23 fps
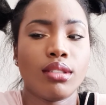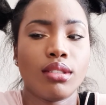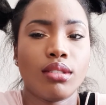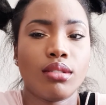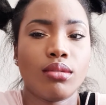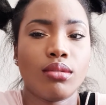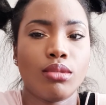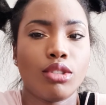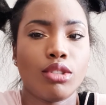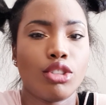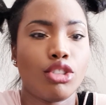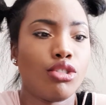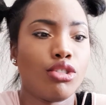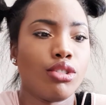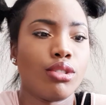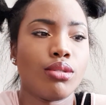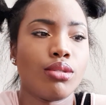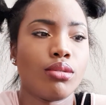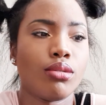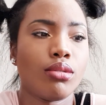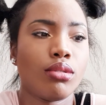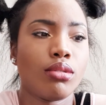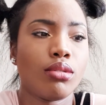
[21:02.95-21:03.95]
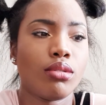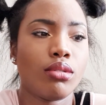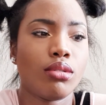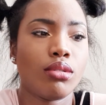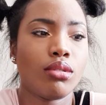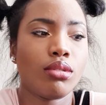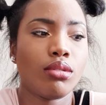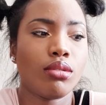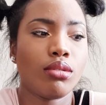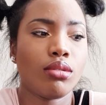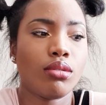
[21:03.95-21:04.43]
was true,
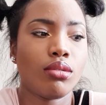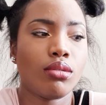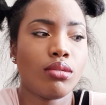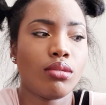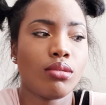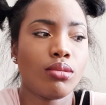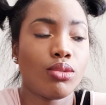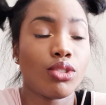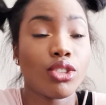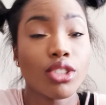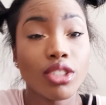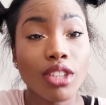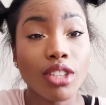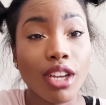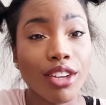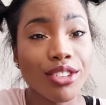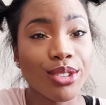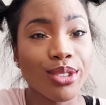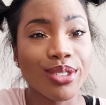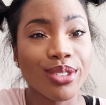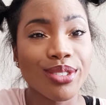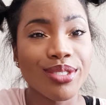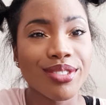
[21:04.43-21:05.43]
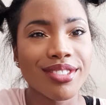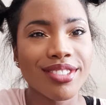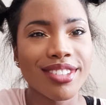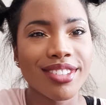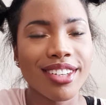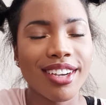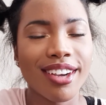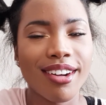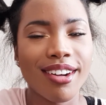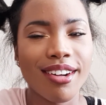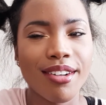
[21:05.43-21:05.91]
which is not true.
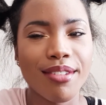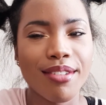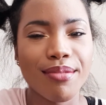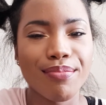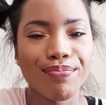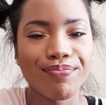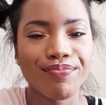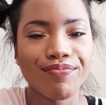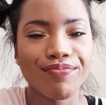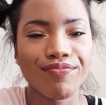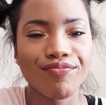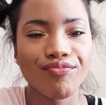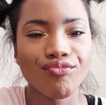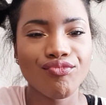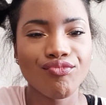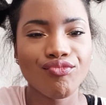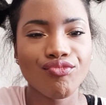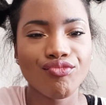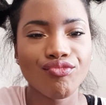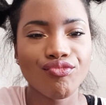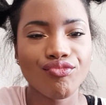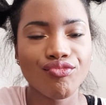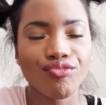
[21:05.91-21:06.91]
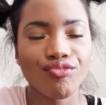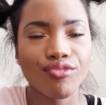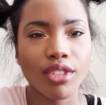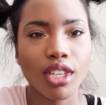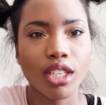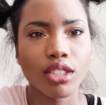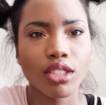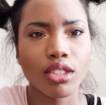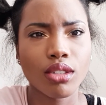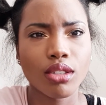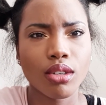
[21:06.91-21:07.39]
And
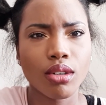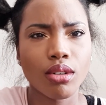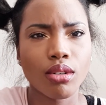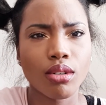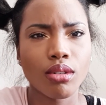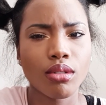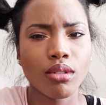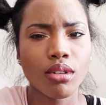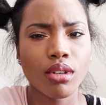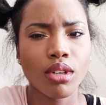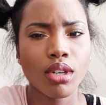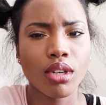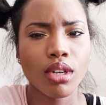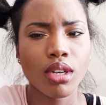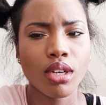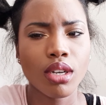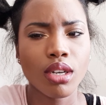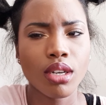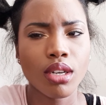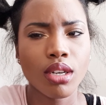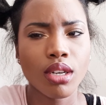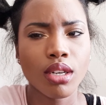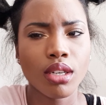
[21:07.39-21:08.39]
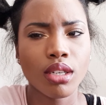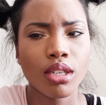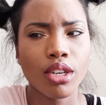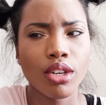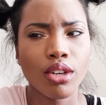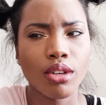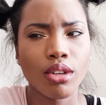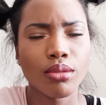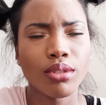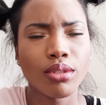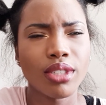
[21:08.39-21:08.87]
so, you
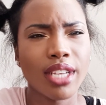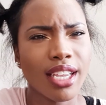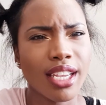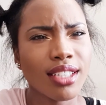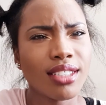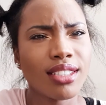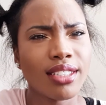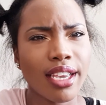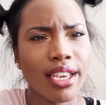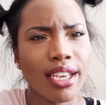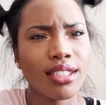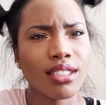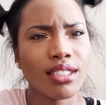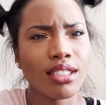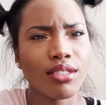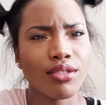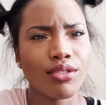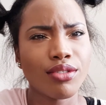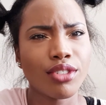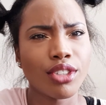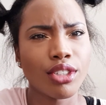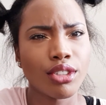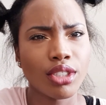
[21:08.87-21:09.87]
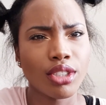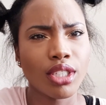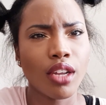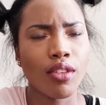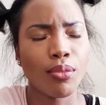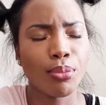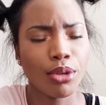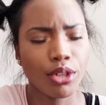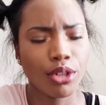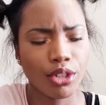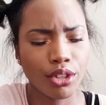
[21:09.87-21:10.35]
know, take a stand for yourself.
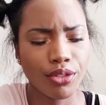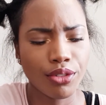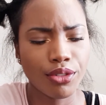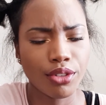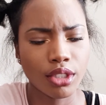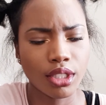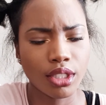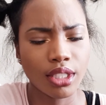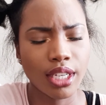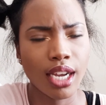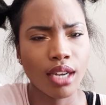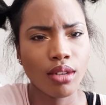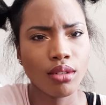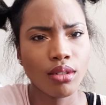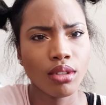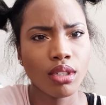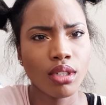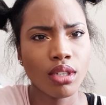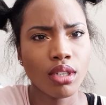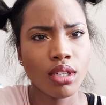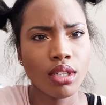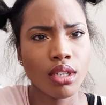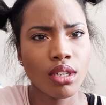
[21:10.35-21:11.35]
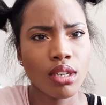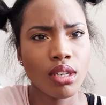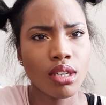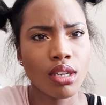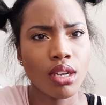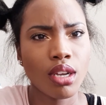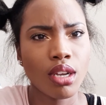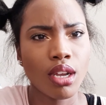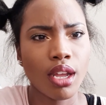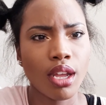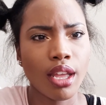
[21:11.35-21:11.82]
Put your foot down
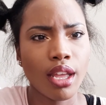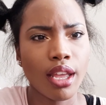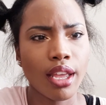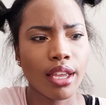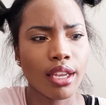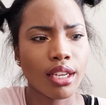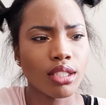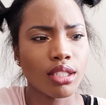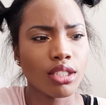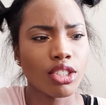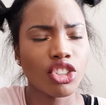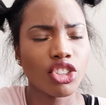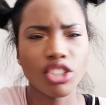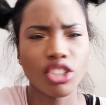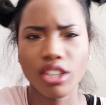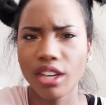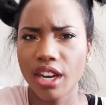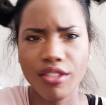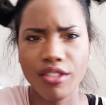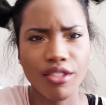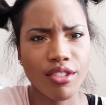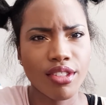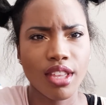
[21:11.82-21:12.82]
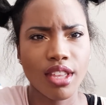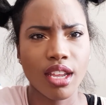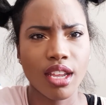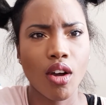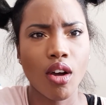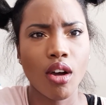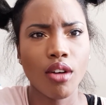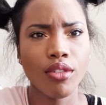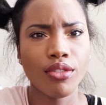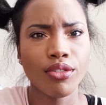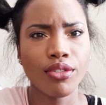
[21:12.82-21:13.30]
and shut everything
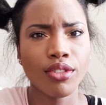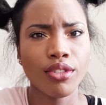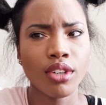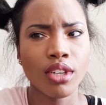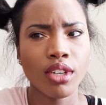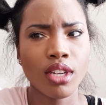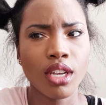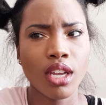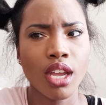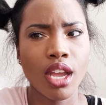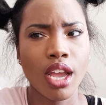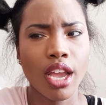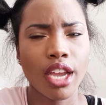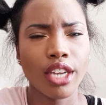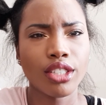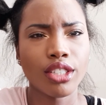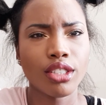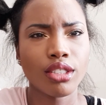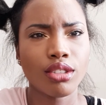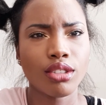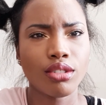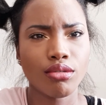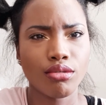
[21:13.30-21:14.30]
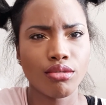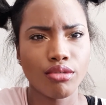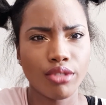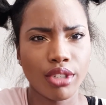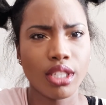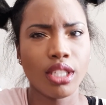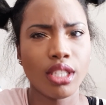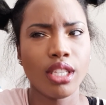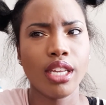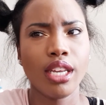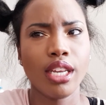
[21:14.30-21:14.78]
off, and just
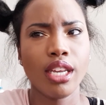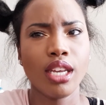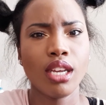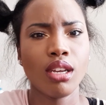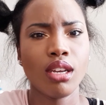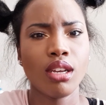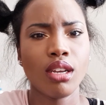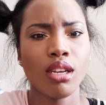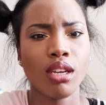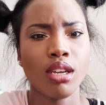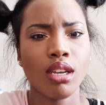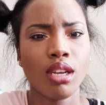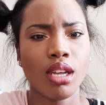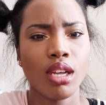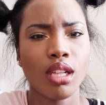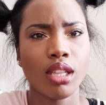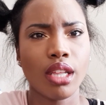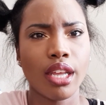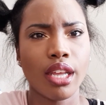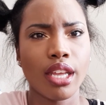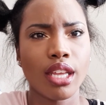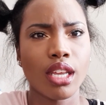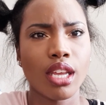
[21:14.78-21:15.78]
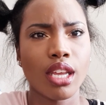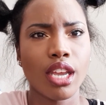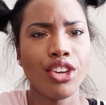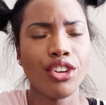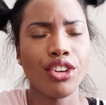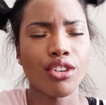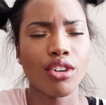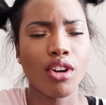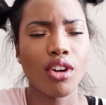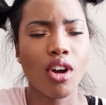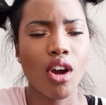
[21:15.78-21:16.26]
really, like, in
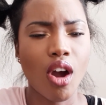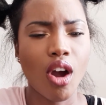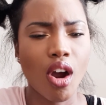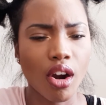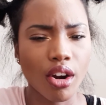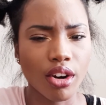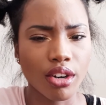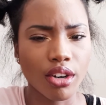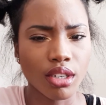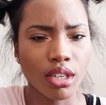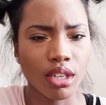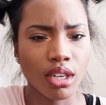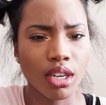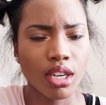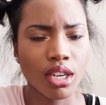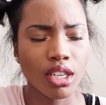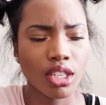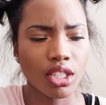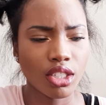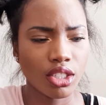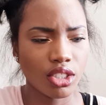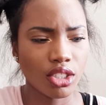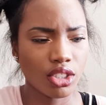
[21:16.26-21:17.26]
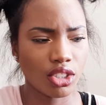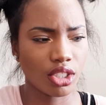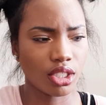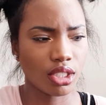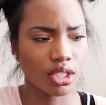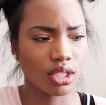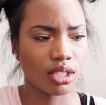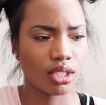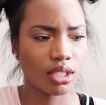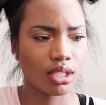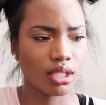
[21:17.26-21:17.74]
your heart,
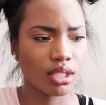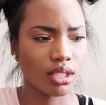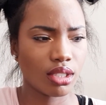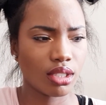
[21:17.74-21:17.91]
just